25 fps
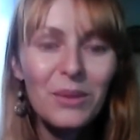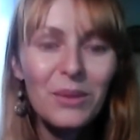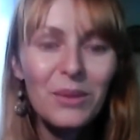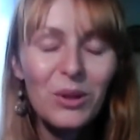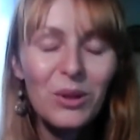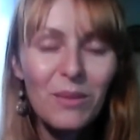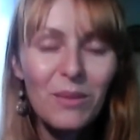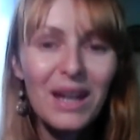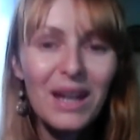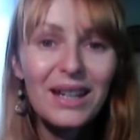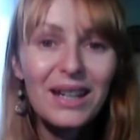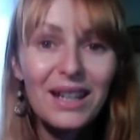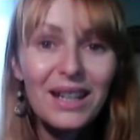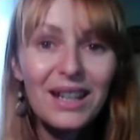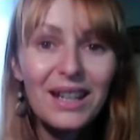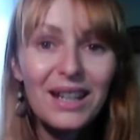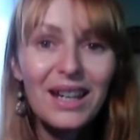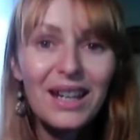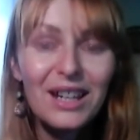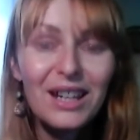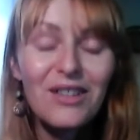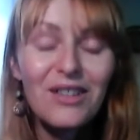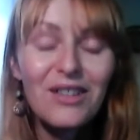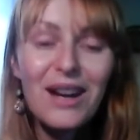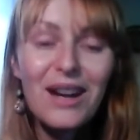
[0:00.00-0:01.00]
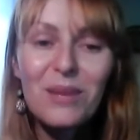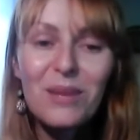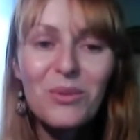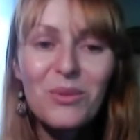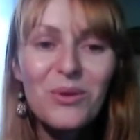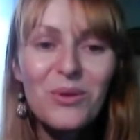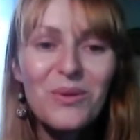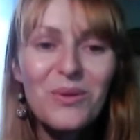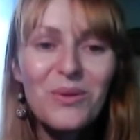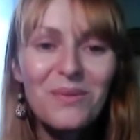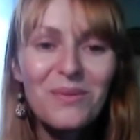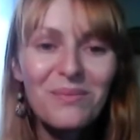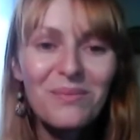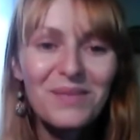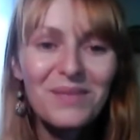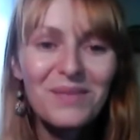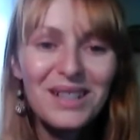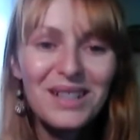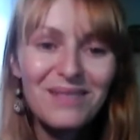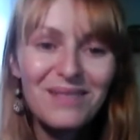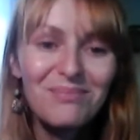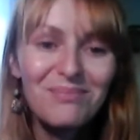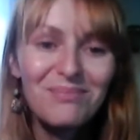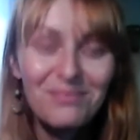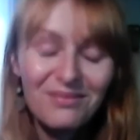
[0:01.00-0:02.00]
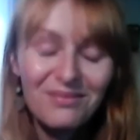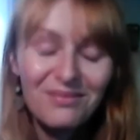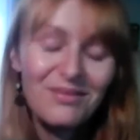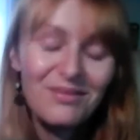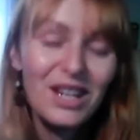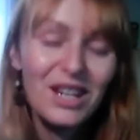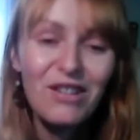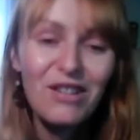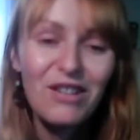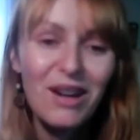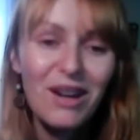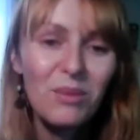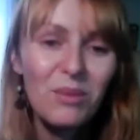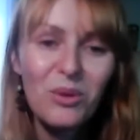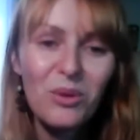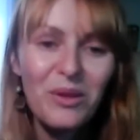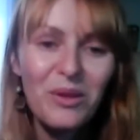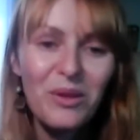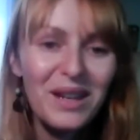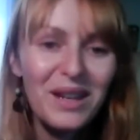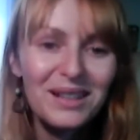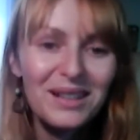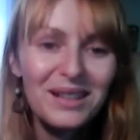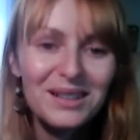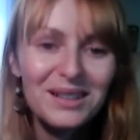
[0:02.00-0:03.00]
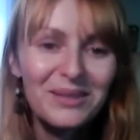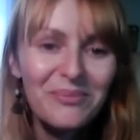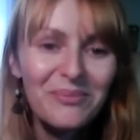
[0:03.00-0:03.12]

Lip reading: who make incredible, incredible things.